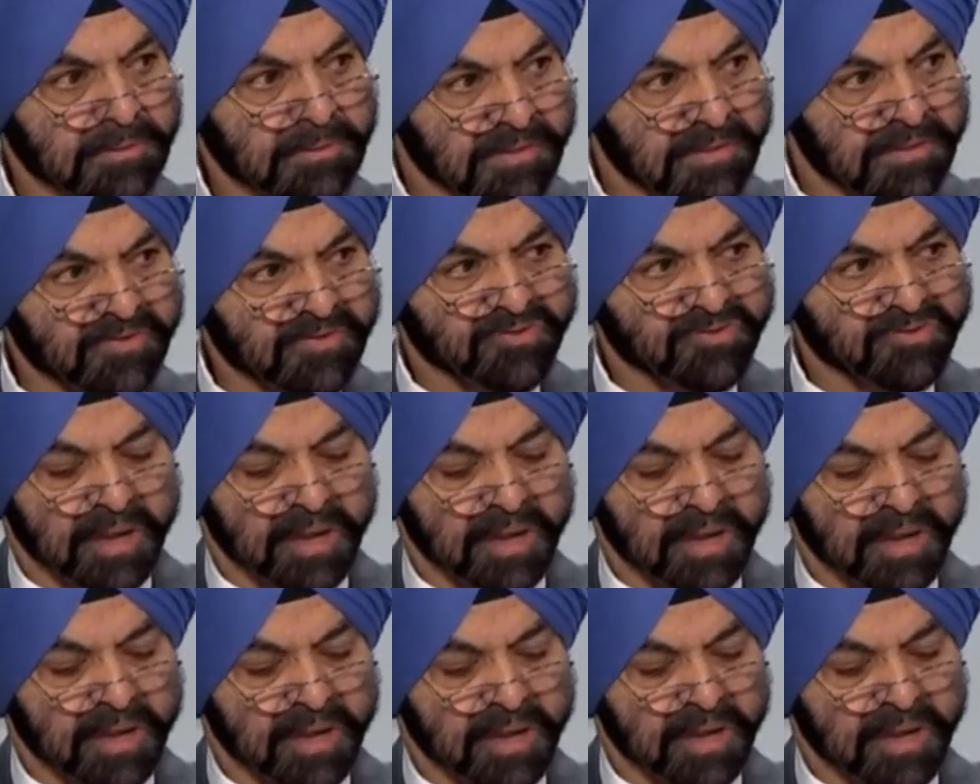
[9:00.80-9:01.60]
That's a
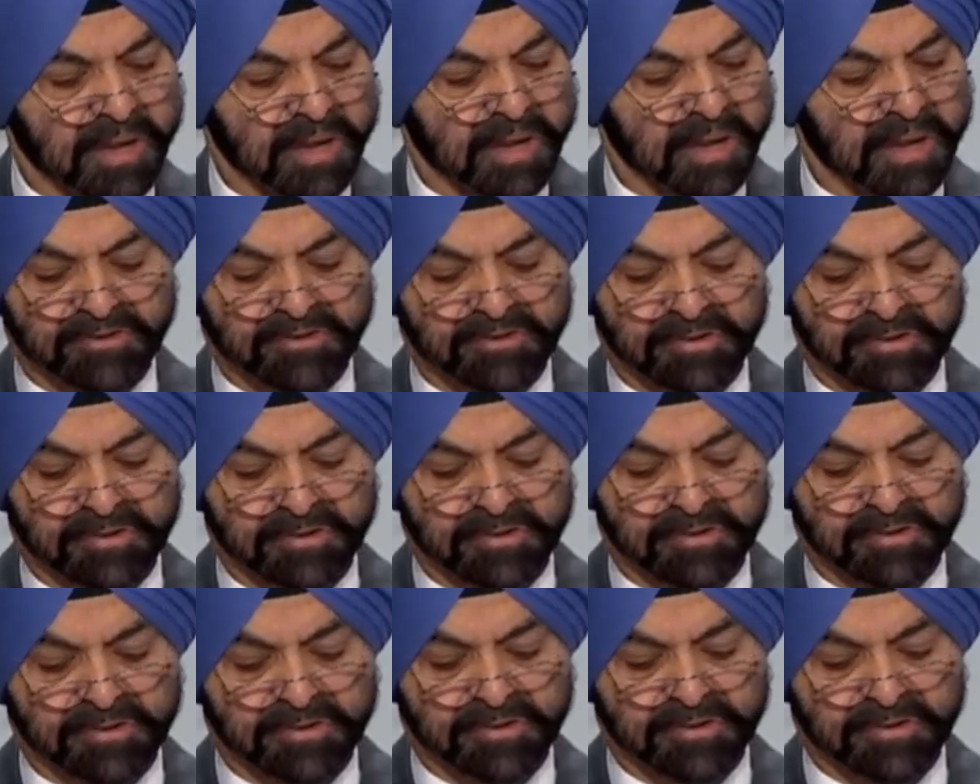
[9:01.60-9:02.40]
gap of 800
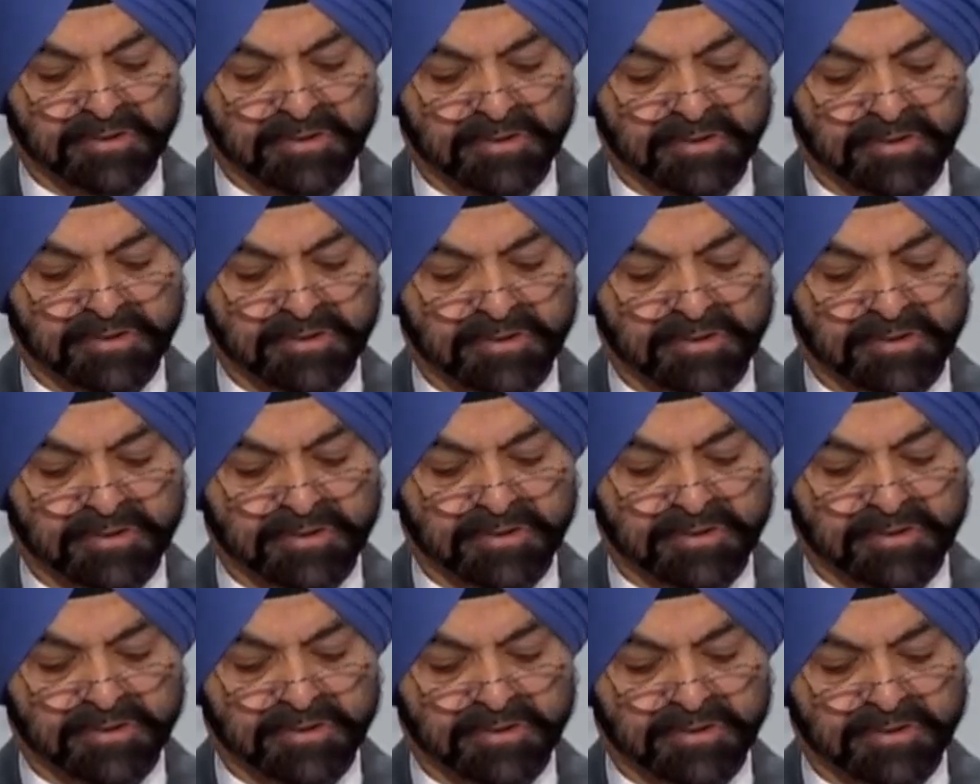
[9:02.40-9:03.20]
million.
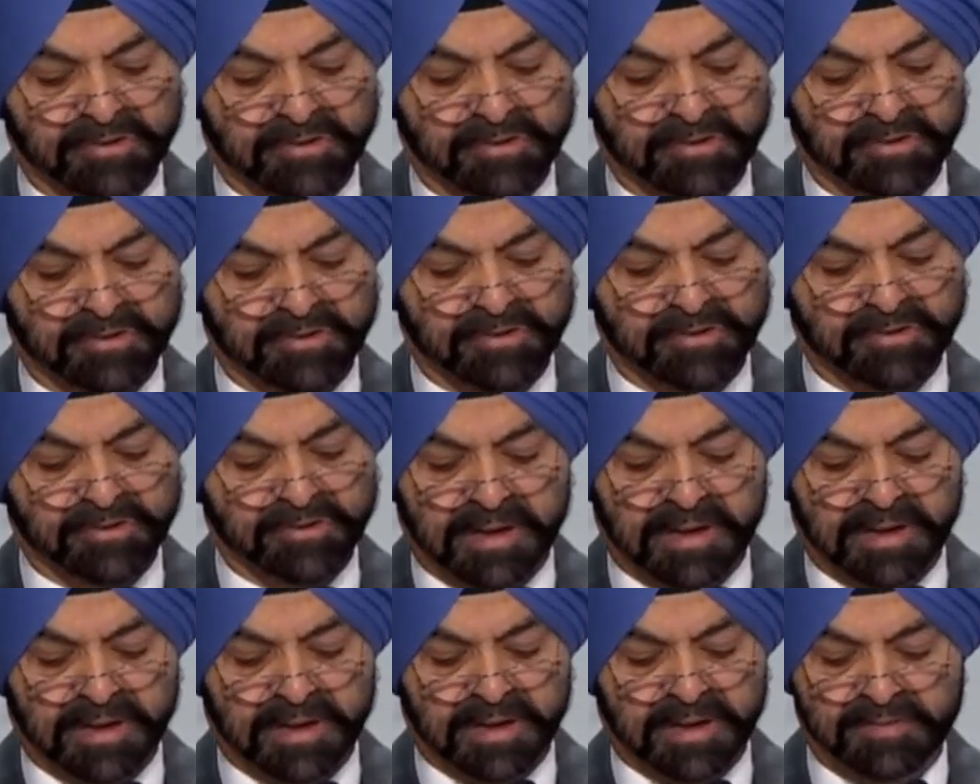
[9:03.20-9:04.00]
This
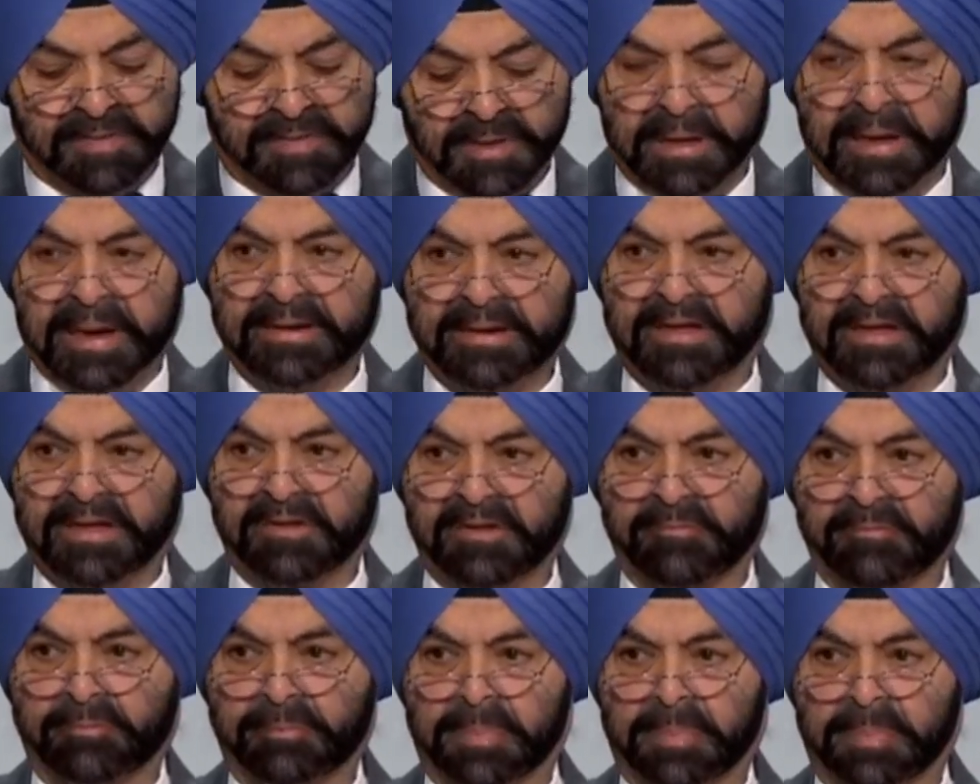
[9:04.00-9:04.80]
generation has the
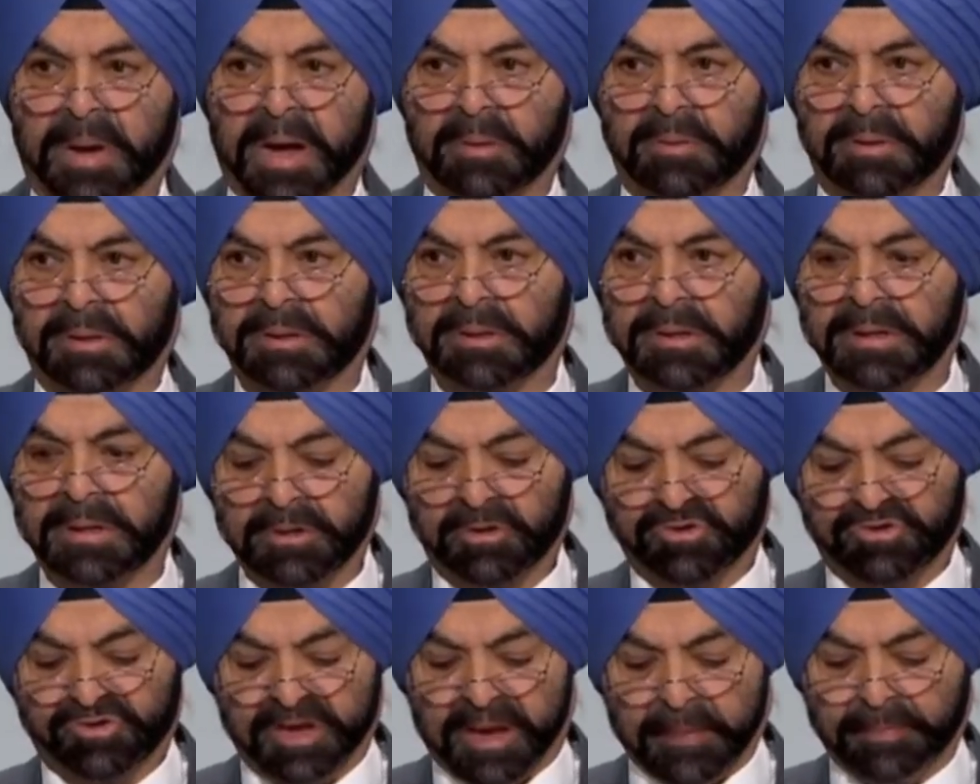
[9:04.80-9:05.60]
collective power
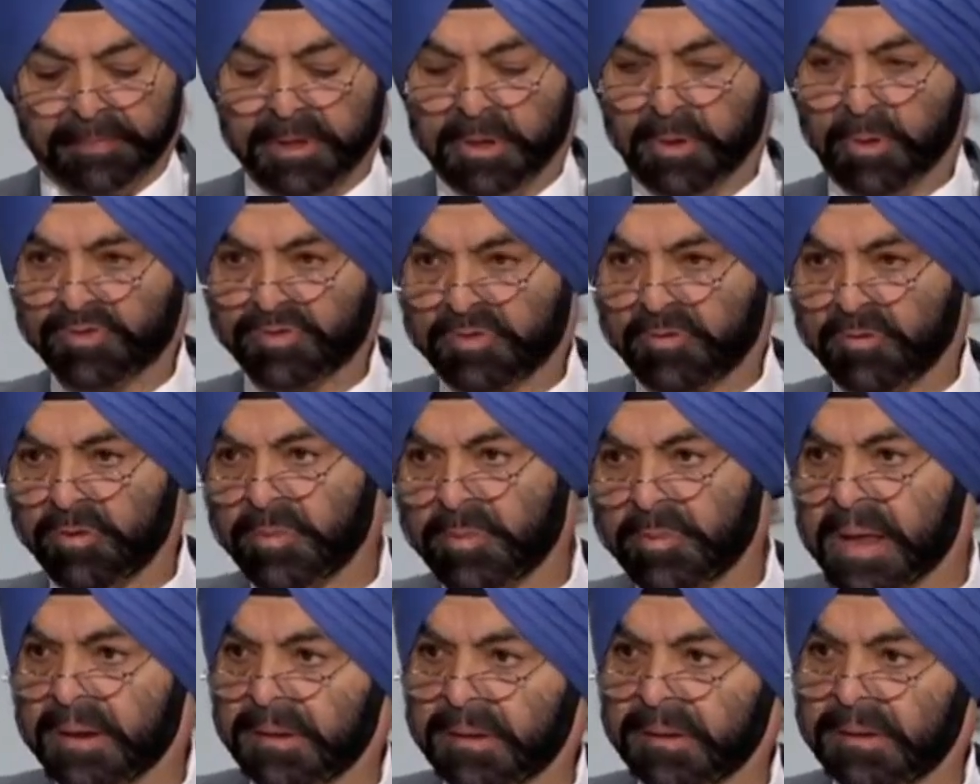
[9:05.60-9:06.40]
to shape the course
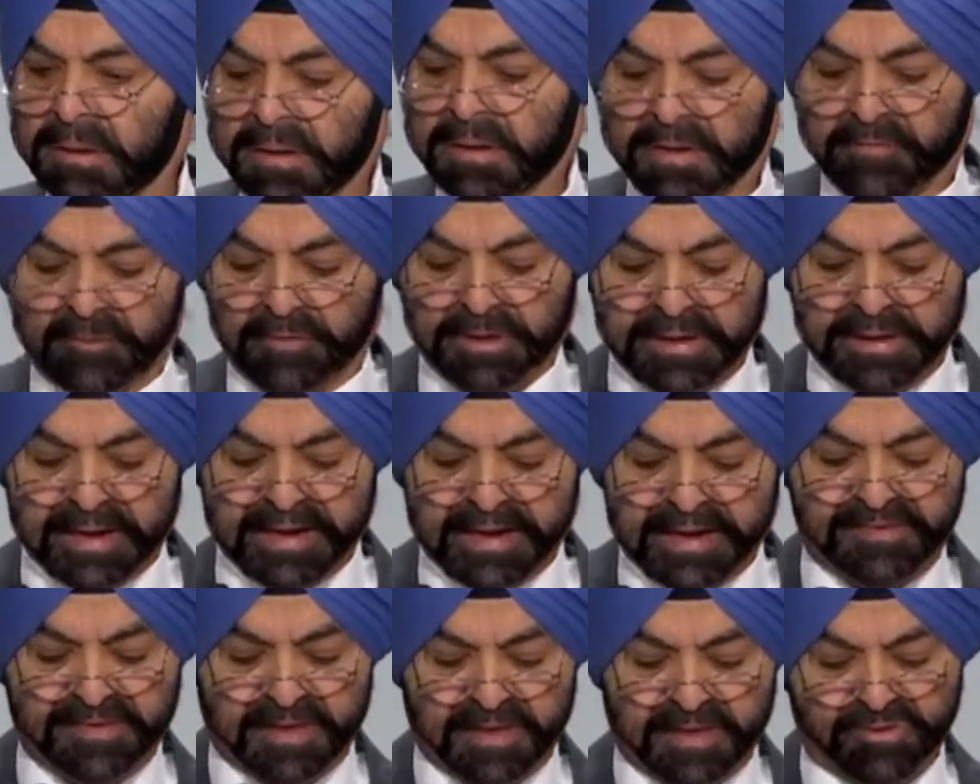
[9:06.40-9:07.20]
of humanity
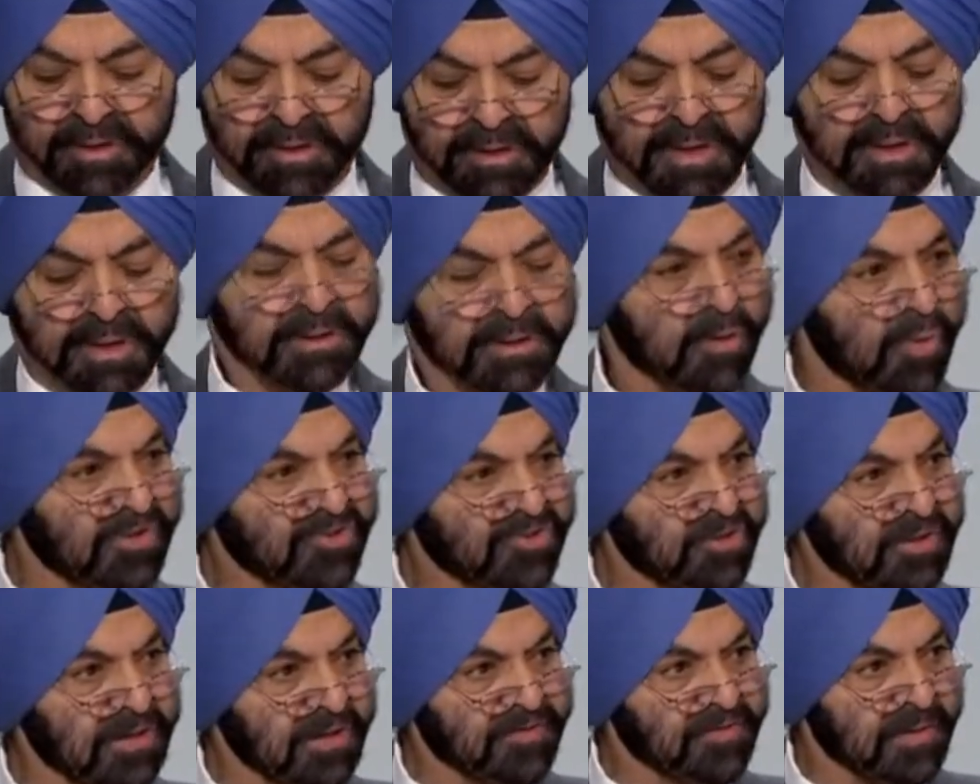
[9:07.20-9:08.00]
for the next
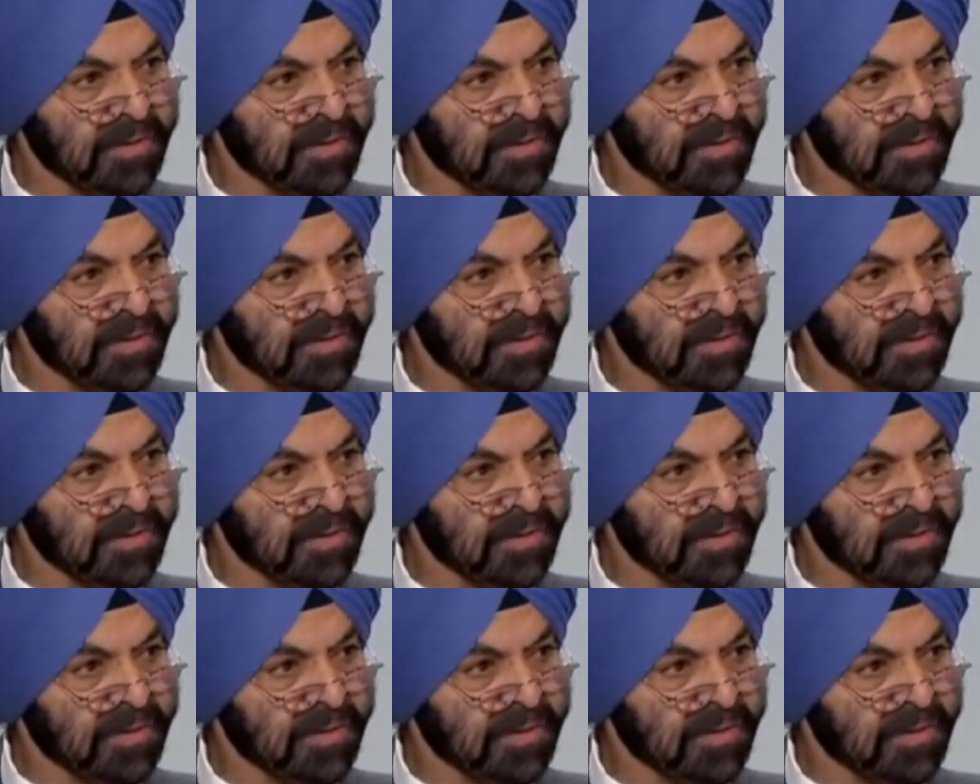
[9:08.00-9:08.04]
century.